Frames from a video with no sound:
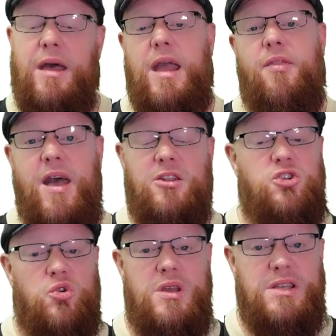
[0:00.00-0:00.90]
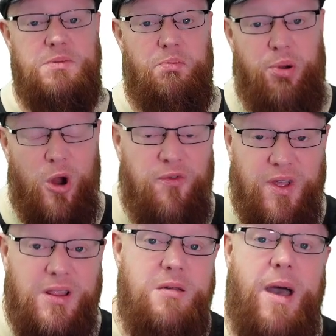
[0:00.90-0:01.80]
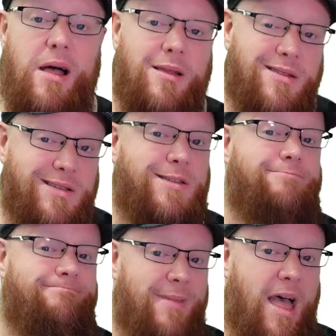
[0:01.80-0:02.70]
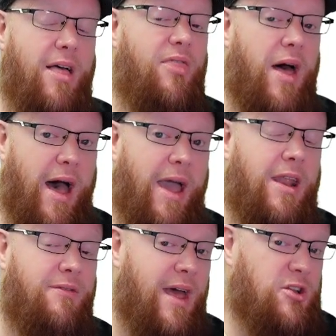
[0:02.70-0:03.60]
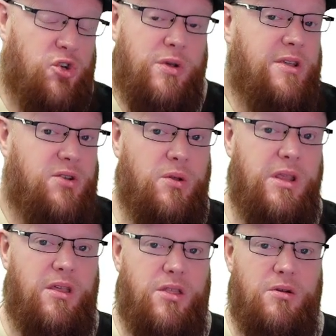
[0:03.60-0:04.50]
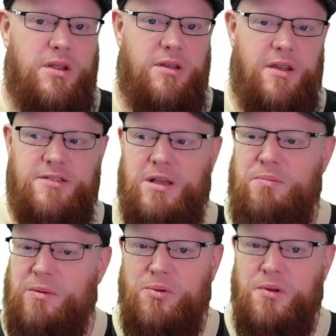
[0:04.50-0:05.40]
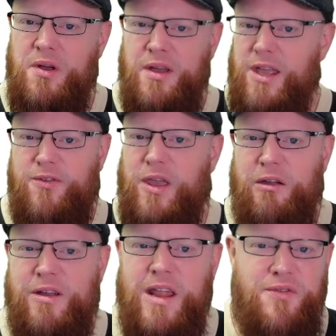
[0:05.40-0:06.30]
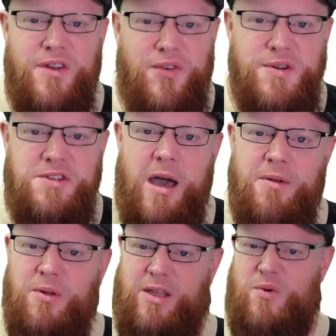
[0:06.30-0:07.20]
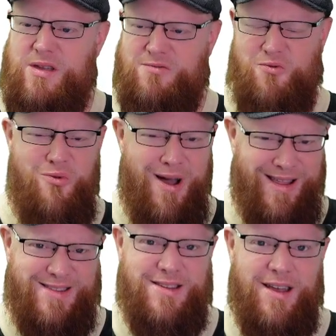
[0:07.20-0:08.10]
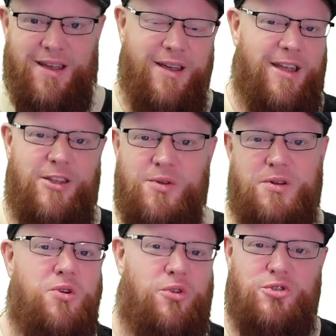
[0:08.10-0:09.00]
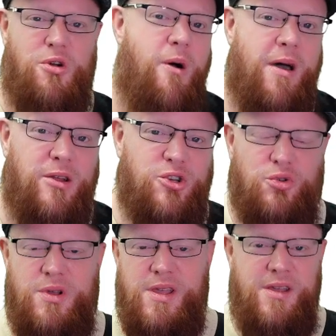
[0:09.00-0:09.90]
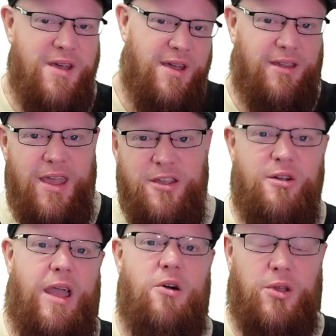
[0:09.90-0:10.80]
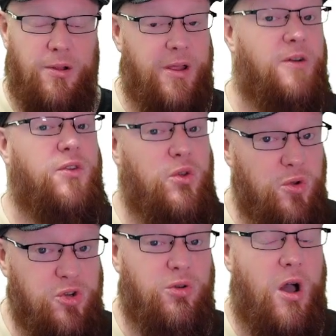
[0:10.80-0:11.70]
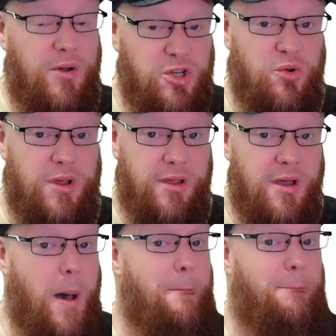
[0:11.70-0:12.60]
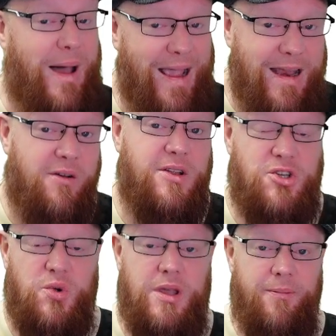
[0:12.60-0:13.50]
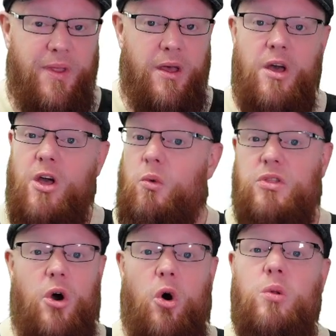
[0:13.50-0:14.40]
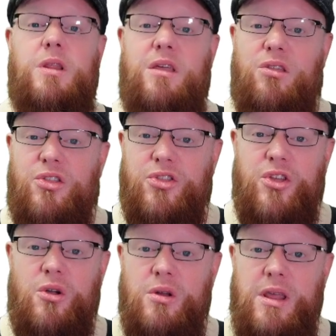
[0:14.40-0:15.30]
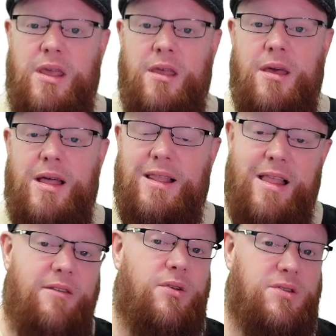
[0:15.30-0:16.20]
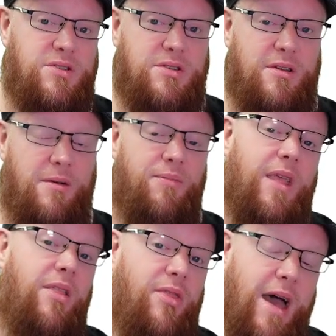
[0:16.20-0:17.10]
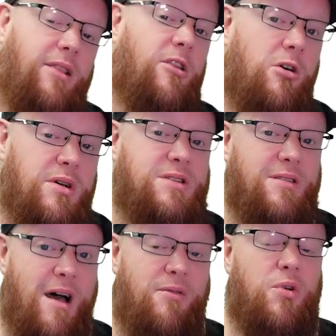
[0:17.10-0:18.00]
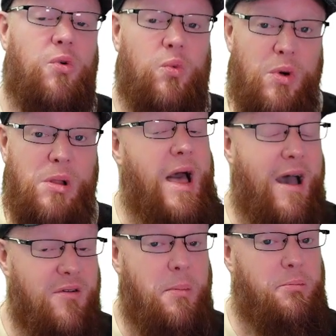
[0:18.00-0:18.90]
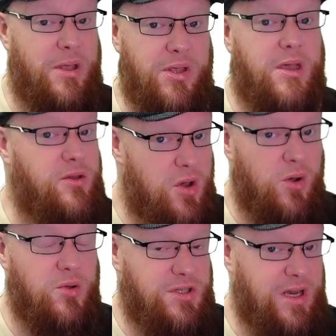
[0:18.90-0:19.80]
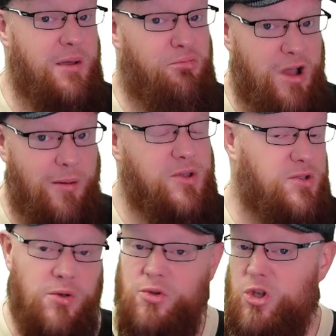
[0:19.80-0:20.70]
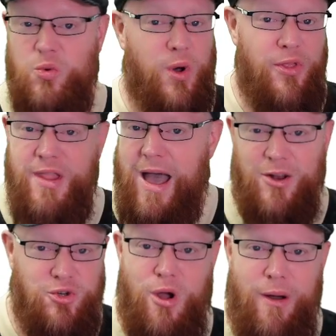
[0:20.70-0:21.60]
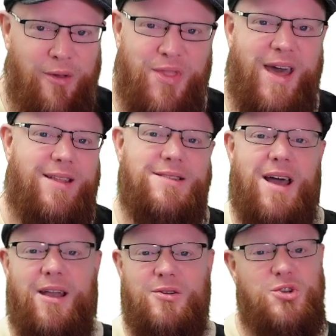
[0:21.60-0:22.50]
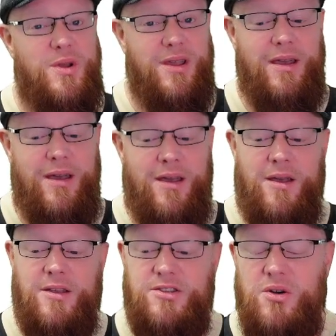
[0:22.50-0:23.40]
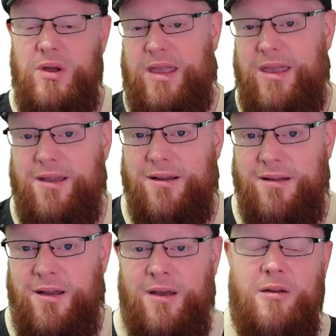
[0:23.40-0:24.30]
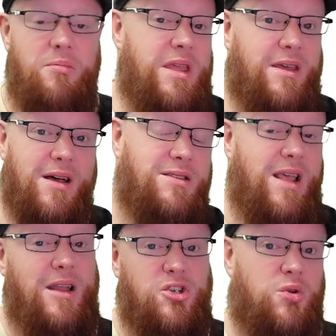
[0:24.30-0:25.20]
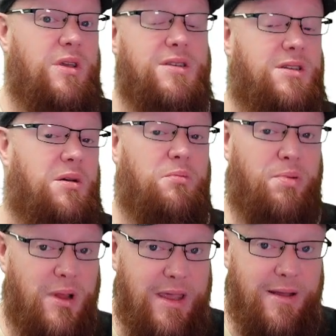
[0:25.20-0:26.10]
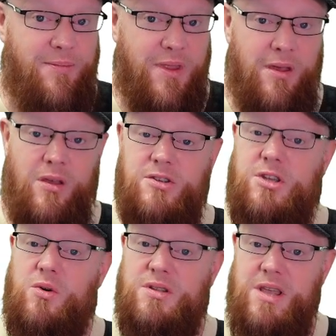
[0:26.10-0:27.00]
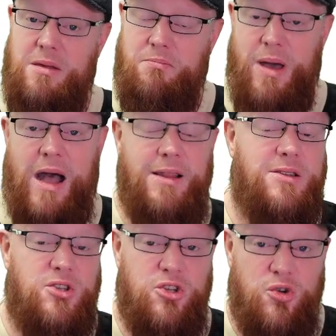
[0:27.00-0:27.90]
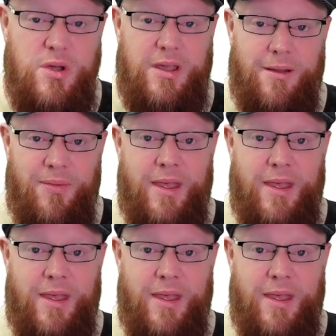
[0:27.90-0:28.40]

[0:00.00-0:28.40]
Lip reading: and that tree is perfectly balanced, the height of that tree is only a 30. And some people, if you're hearing that for the first time, you're like, wait, what? And you want to go draw out a tree, get your calculator. If you draw a tree, a binary tree with only 30 levels, that lowest level will have 1,000,000,000 nodes, and I promise you, you will not draw out that entire tree. So here, because that tree is complete, so it's a balanced tree,